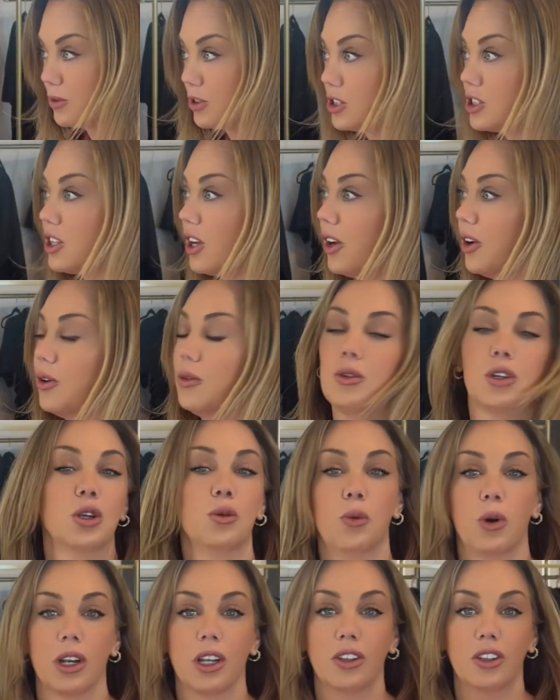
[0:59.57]
so you
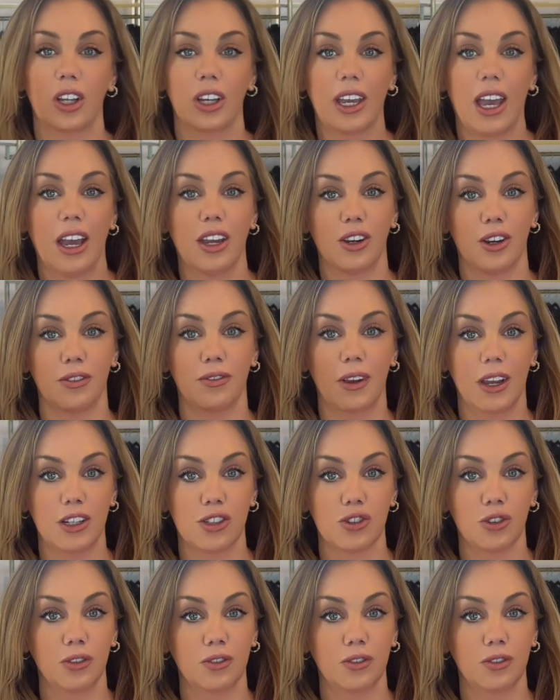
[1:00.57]
want to look at your facial